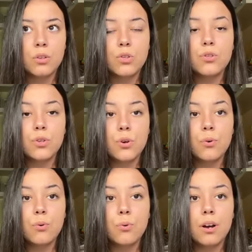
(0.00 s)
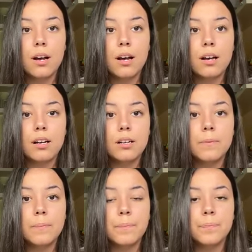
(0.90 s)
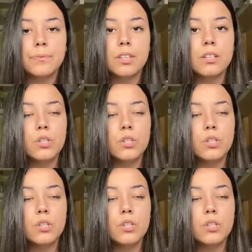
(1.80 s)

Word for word: So um,